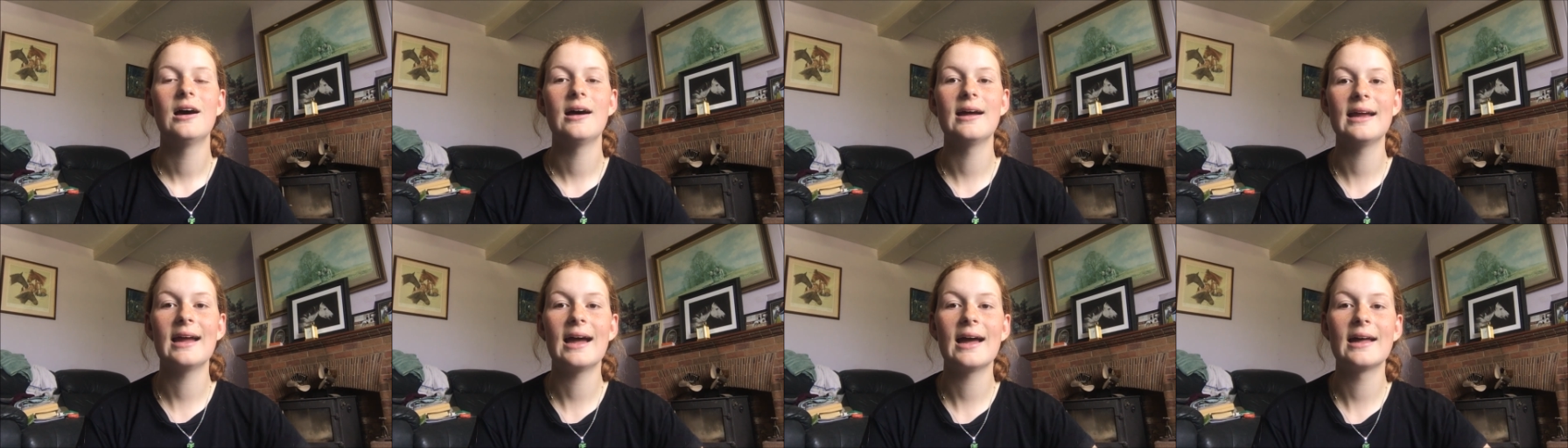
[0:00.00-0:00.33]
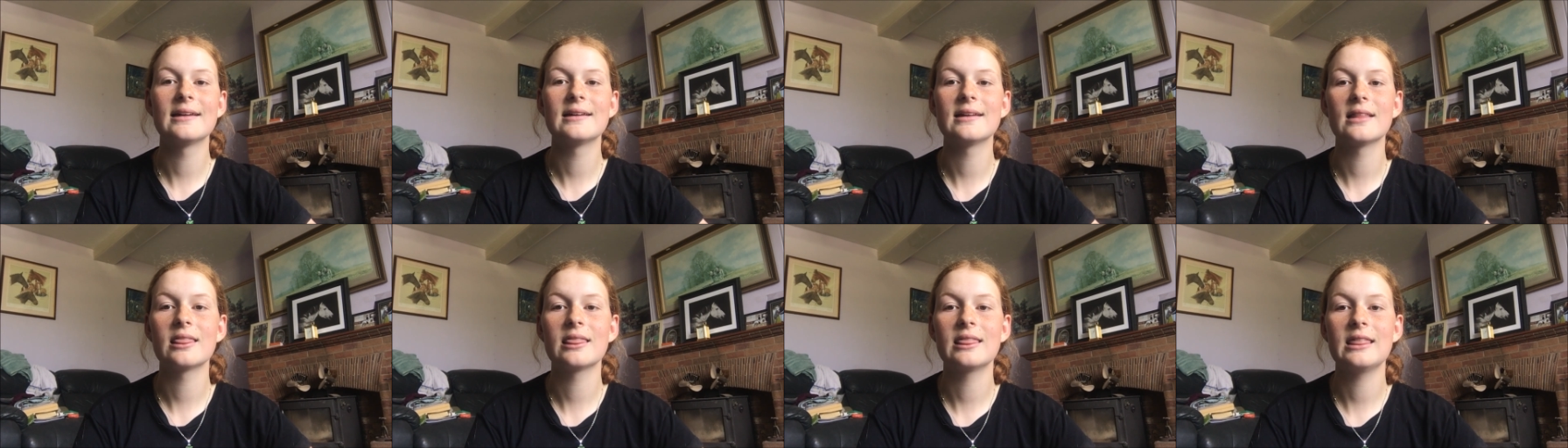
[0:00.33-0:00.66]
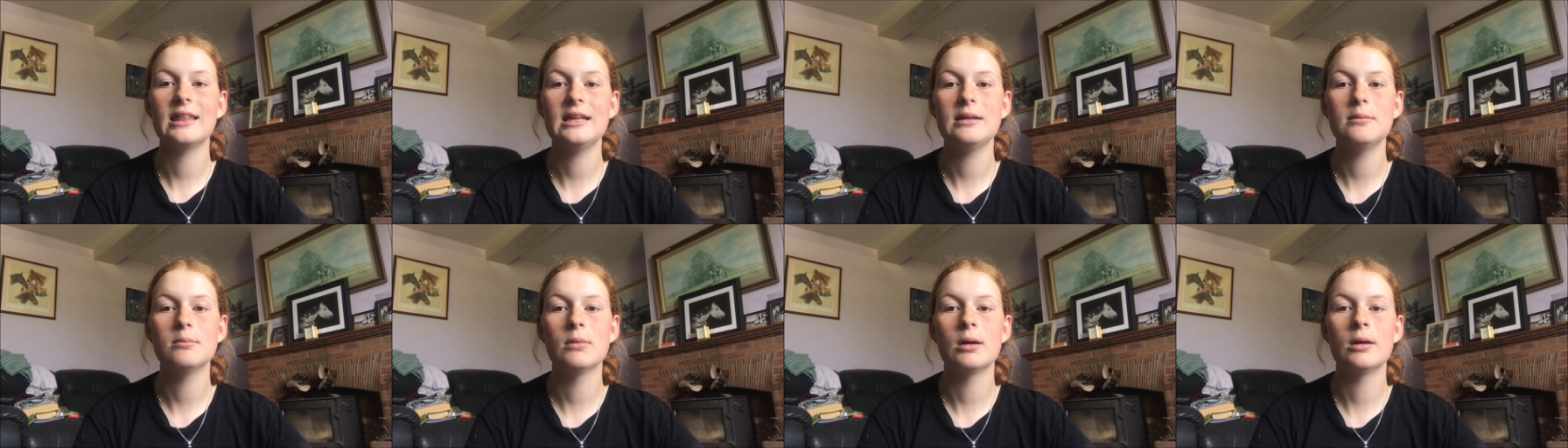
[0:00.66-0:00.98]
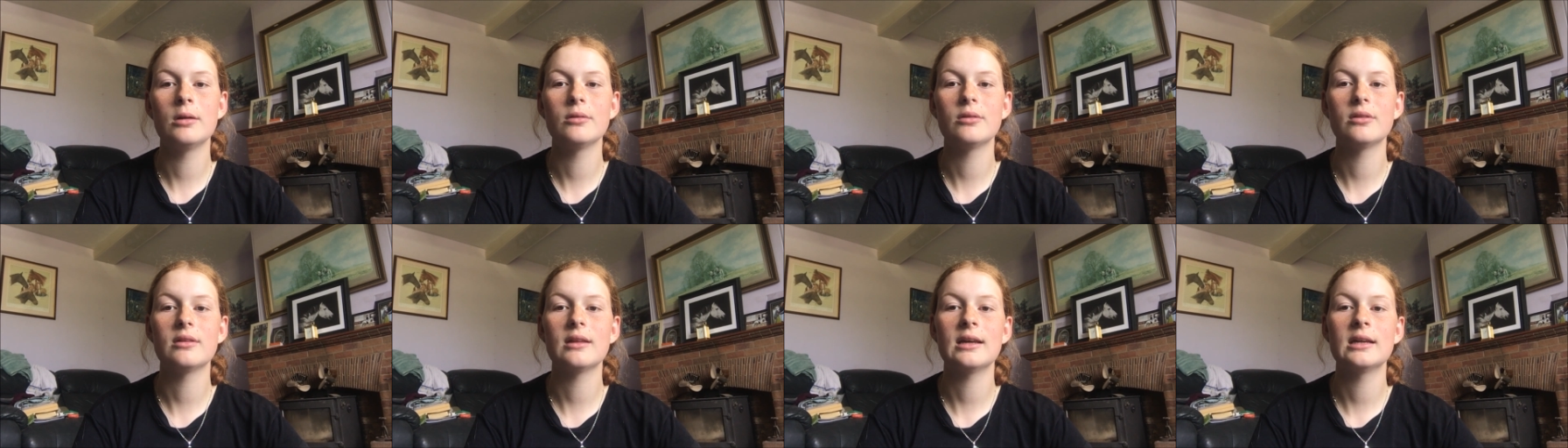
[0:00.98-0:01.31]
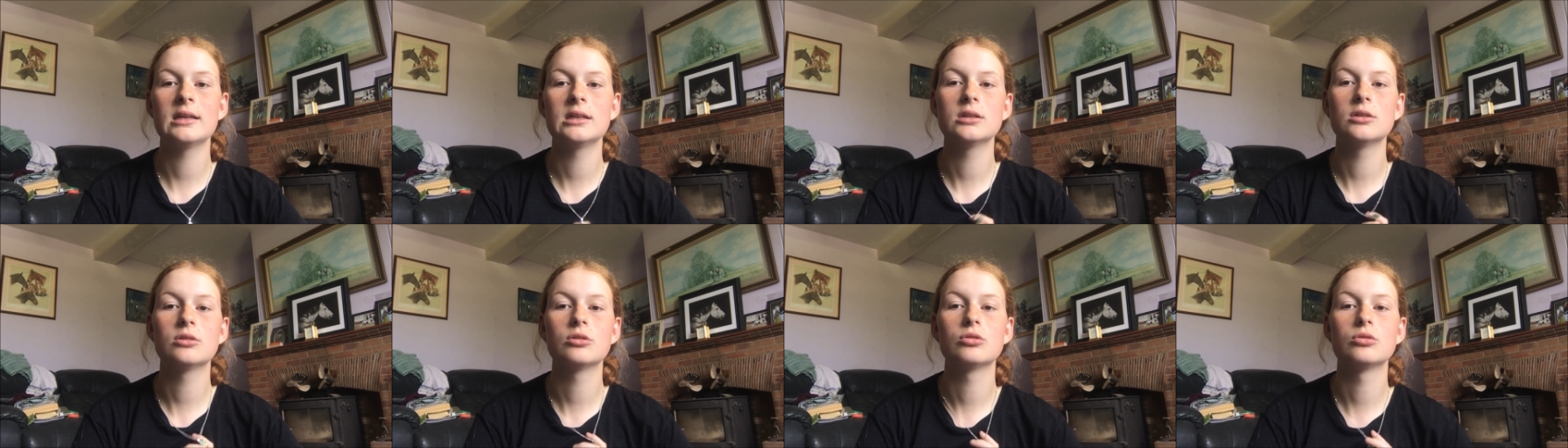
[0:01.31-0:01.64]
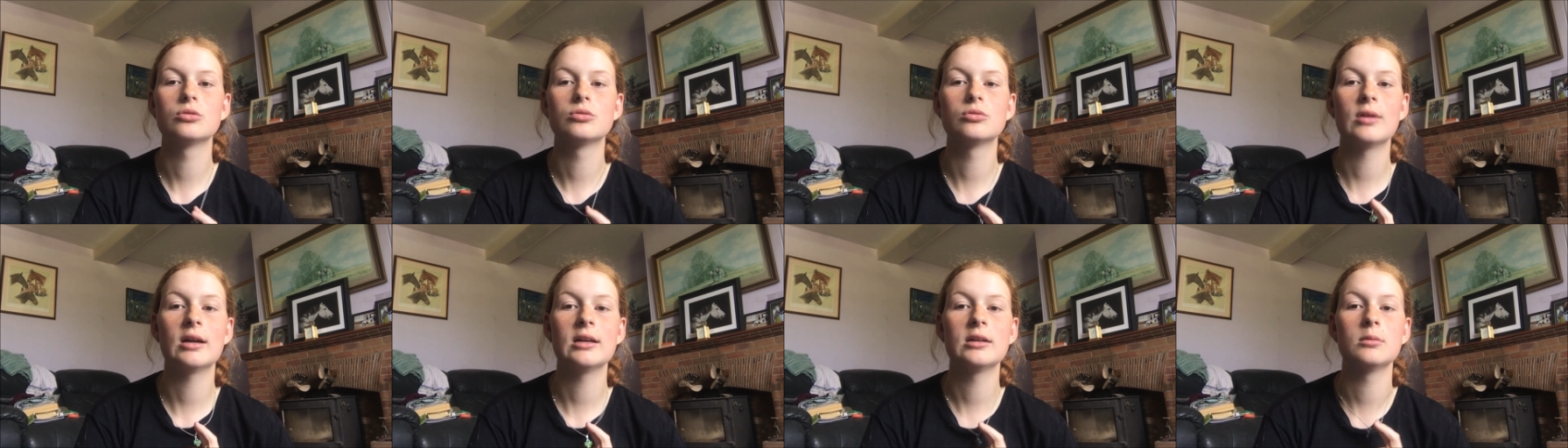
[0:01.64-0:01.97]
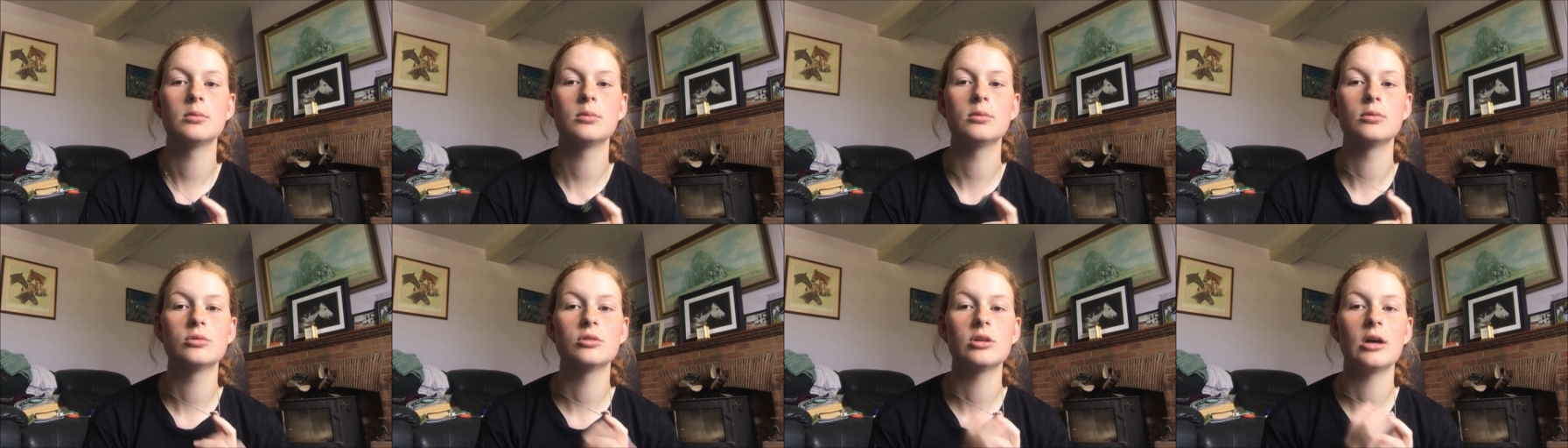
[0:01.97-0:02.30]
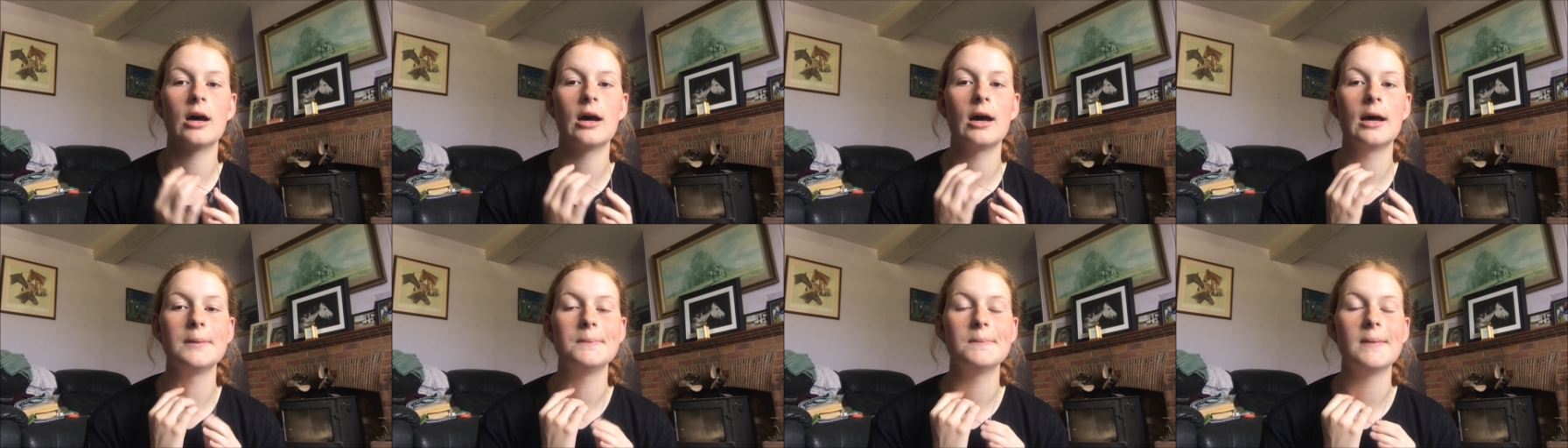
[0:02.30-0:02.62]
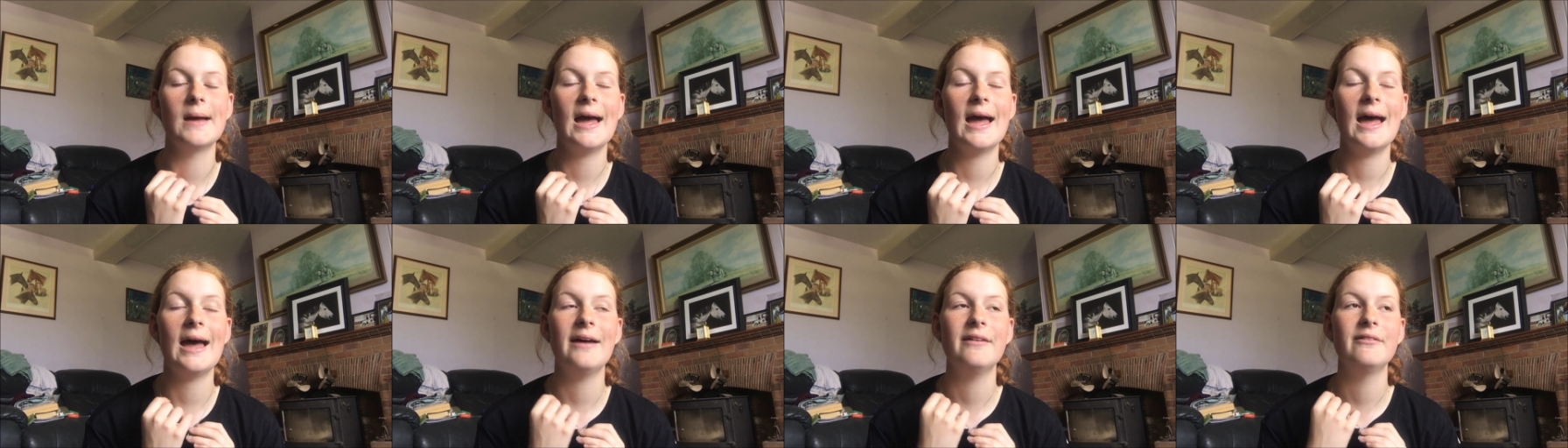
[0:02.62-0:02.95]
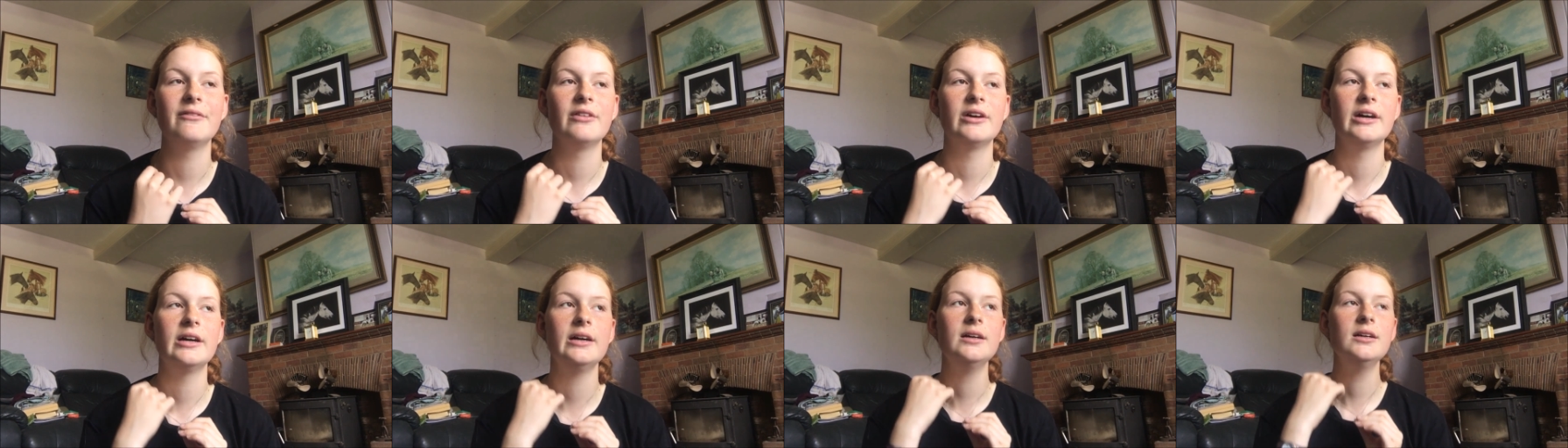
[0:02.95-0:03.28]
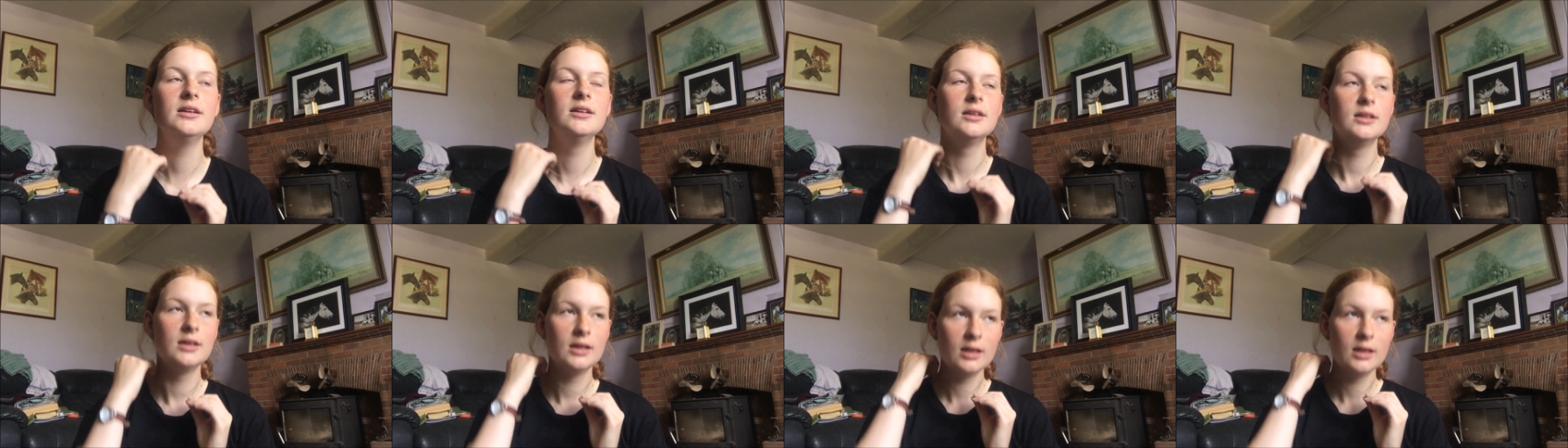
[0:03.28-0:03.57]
I had the most incredible time ever.